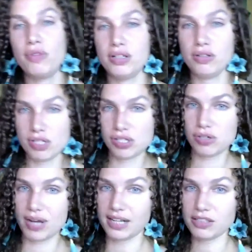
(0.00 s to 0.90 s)
what you do is
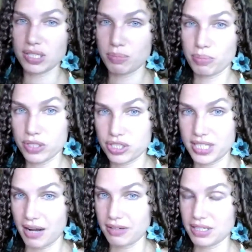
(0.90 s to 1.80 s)
you actually push
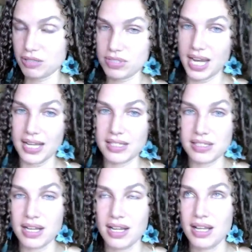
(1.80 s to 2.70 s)
down and you test